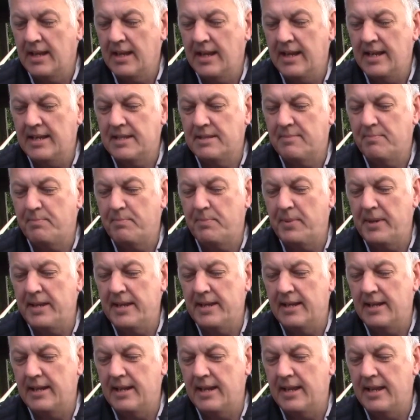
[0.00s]
is beet
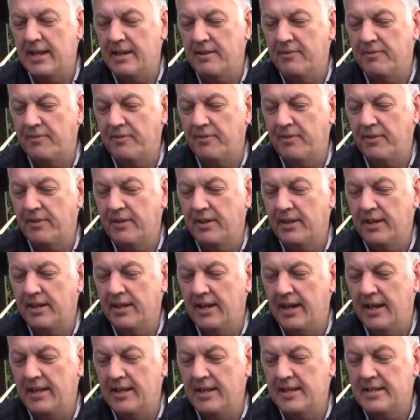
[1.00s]
leaf,
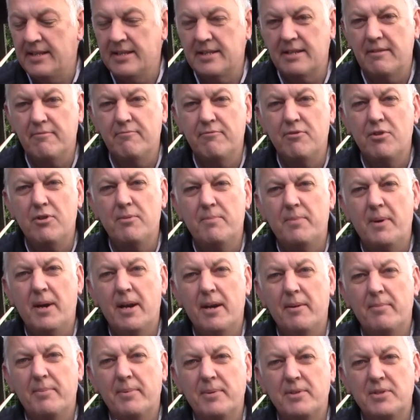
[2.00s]
and this is a
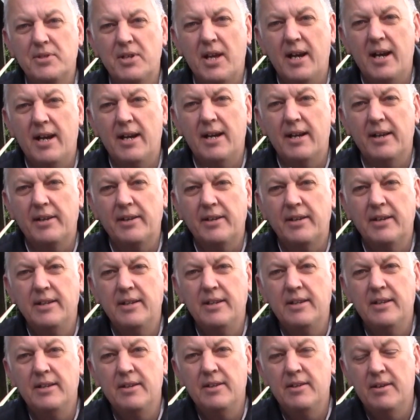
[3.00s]
rhubarb chard.
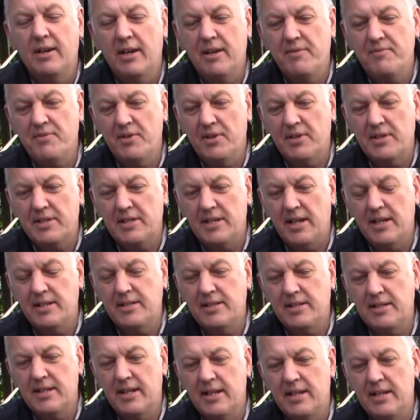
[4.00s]
I've not
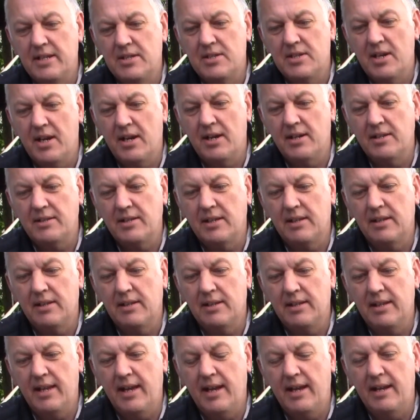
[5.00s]
started any chard
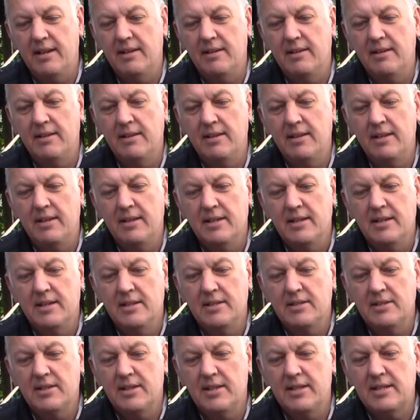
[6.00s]
yet.
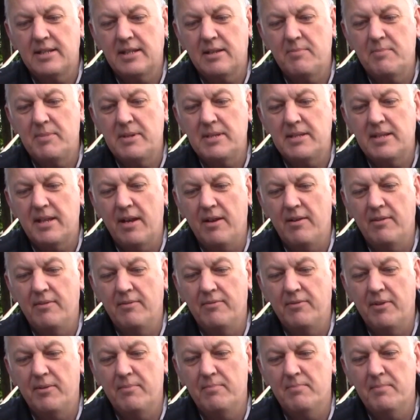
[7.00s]
So this can be sown
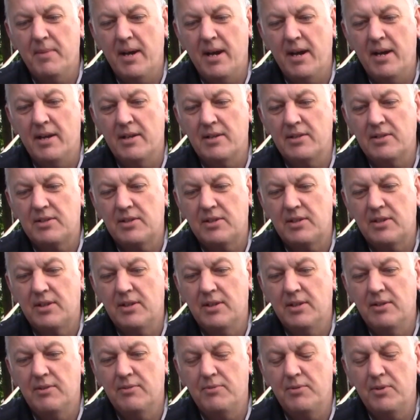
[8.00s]
from March
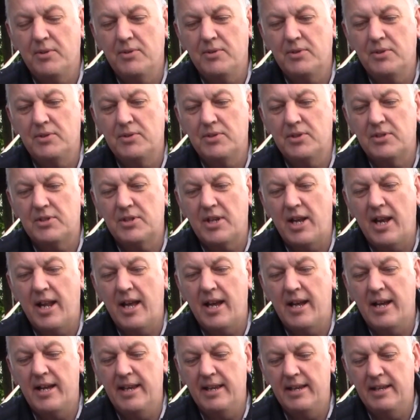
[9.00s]
through to
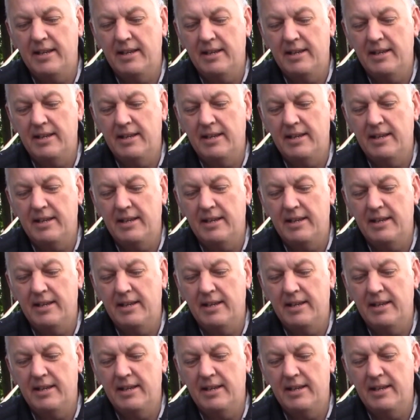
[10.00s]
July.